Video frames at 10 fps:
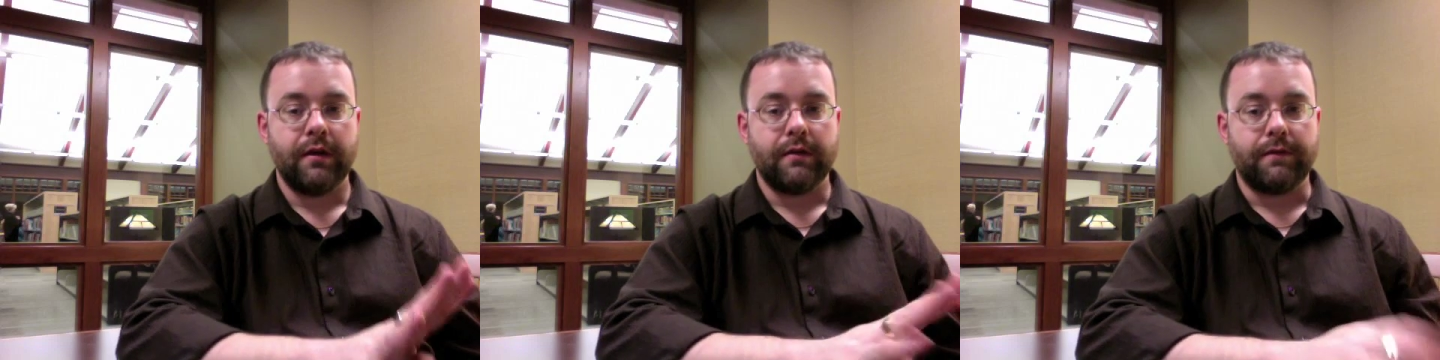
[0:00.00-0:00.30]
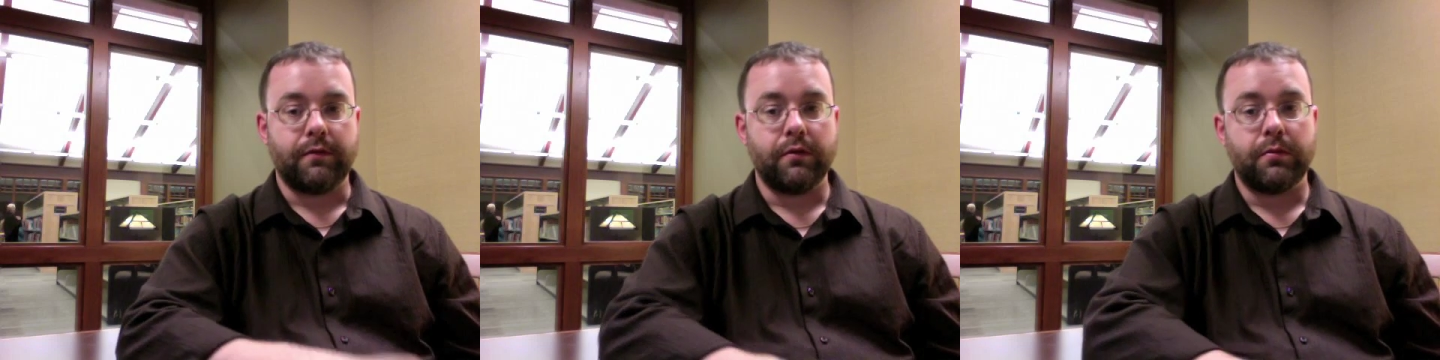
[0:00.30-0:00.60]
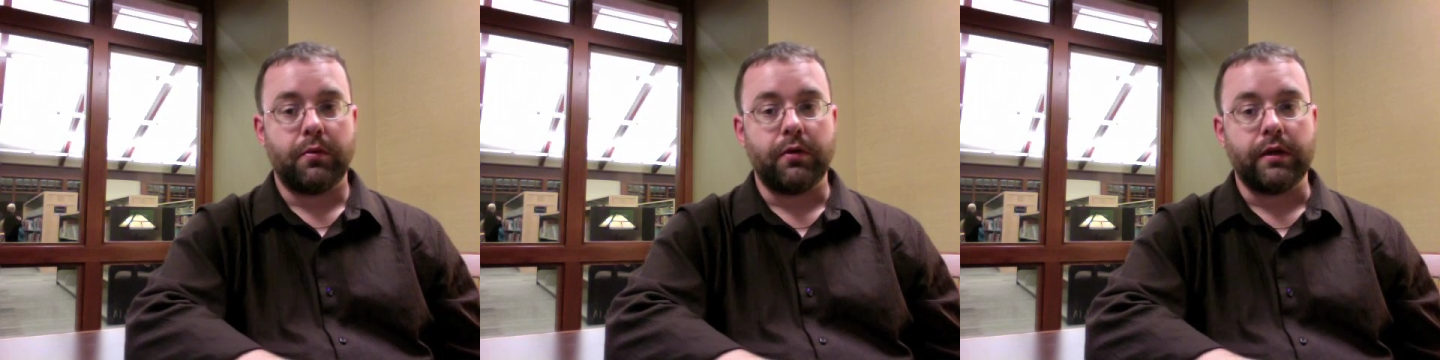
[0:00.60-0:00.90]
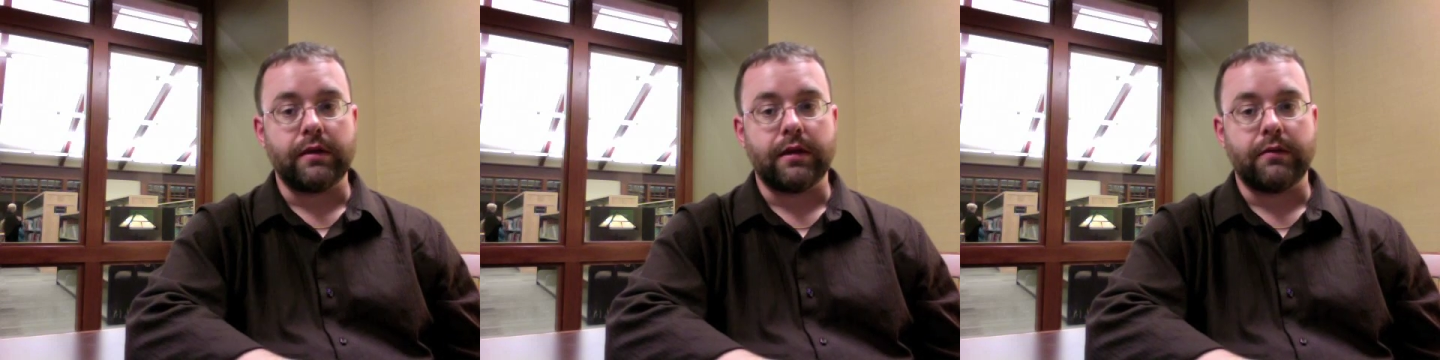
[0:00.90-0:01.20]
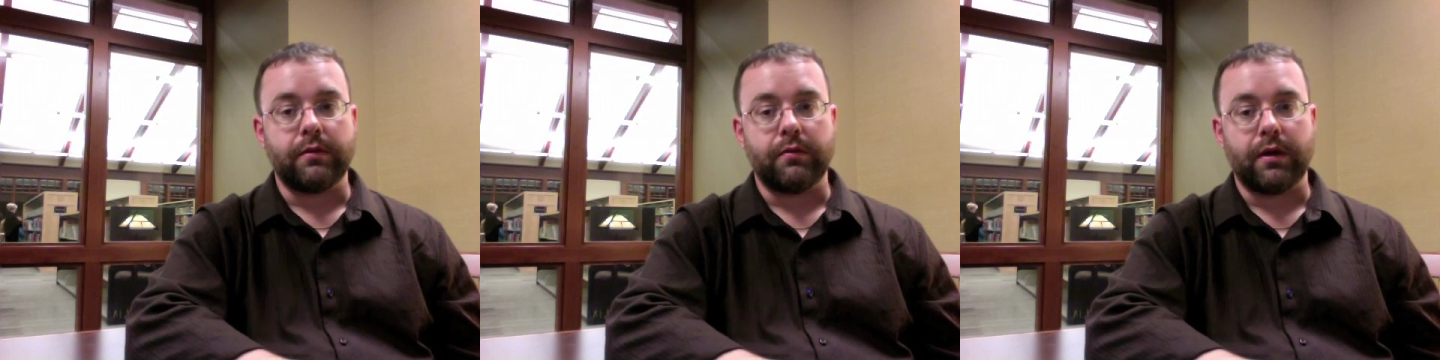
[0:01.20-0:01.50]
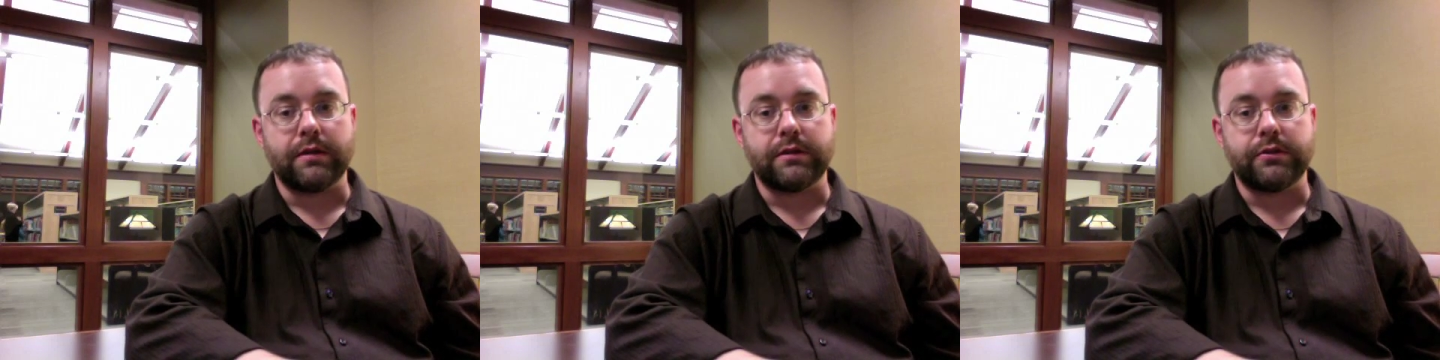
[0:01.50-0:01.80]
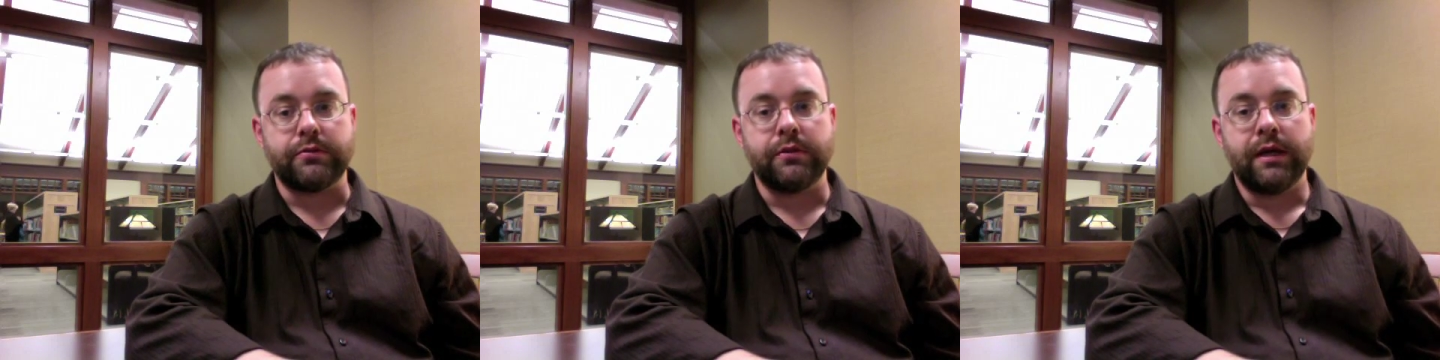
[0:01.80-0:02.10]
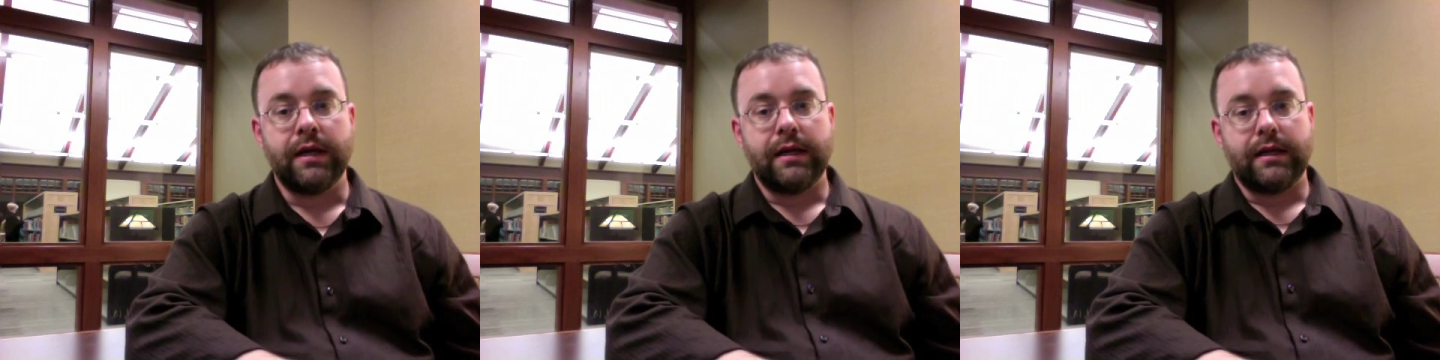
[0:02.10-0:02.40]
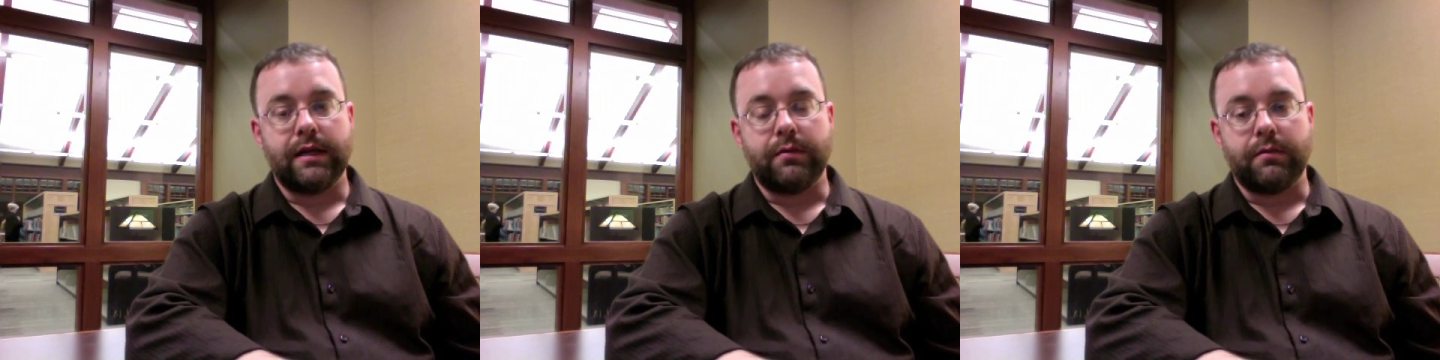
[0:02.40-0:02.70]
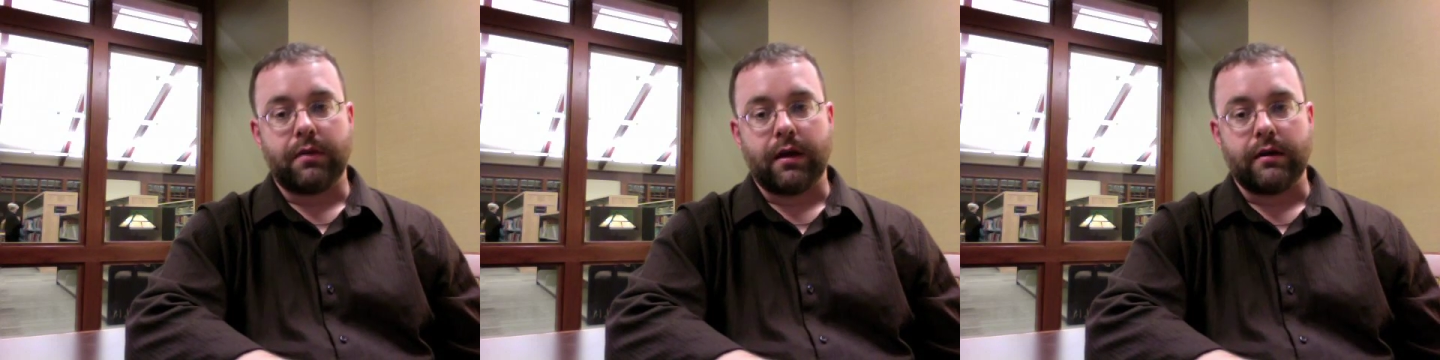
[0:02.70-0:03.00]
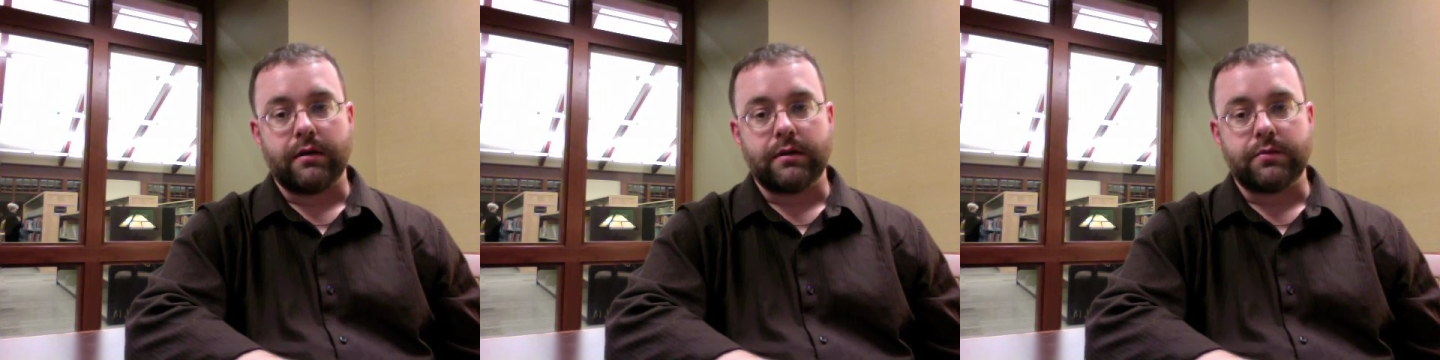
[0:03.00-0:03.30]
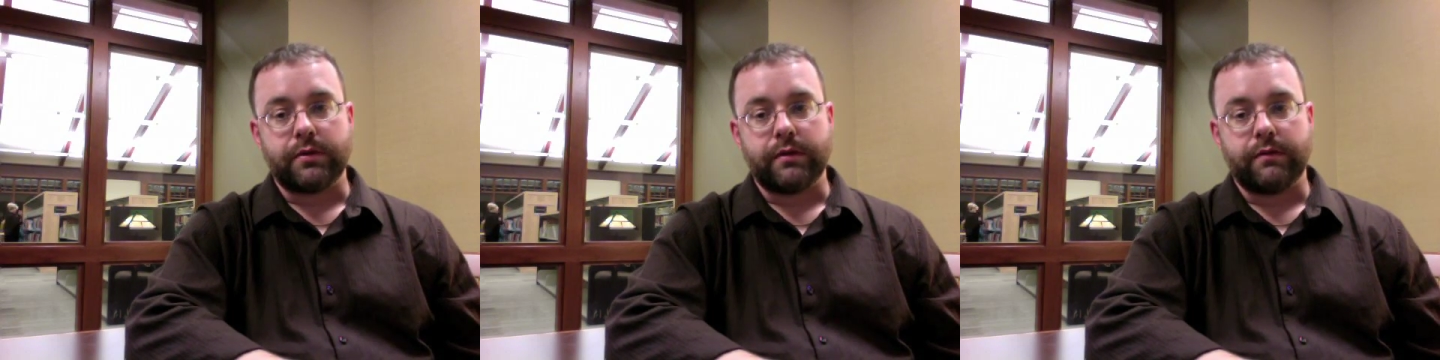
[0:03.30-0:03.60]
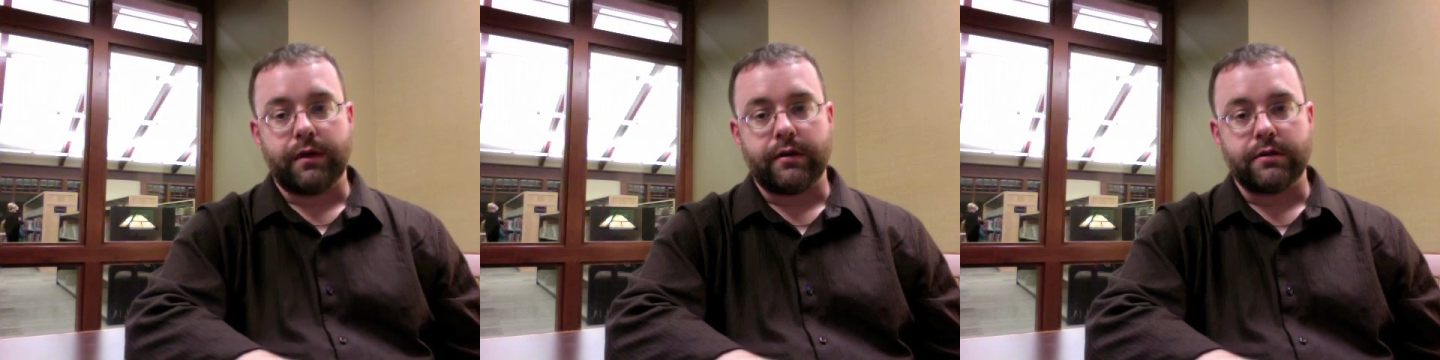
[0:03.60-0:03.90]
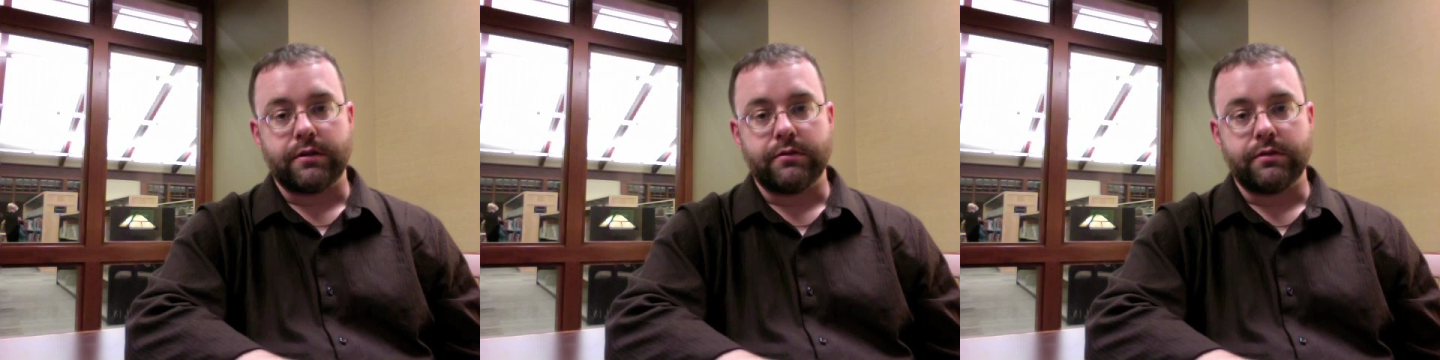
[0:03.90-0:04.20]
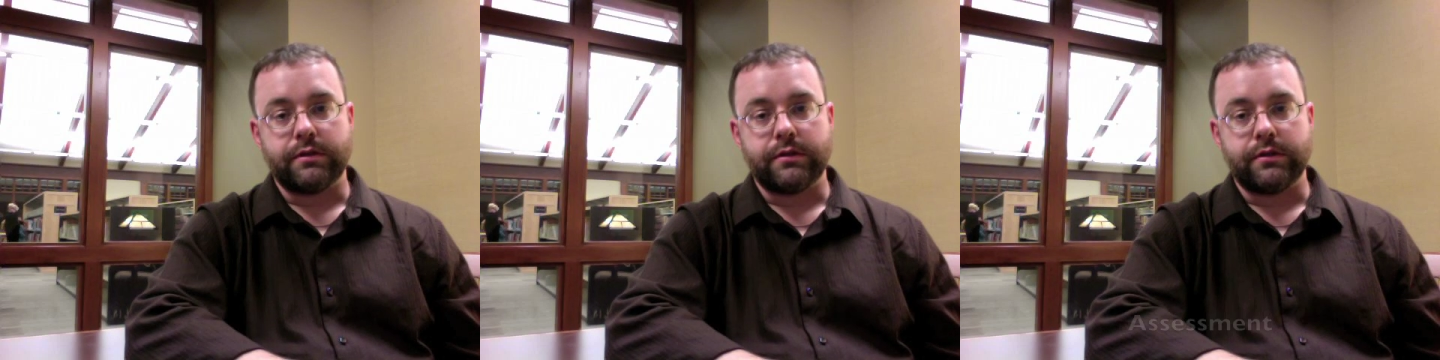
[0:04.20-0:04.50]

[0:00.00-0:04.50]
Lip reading: The fourth point that we want to keep in mind as we invite our students to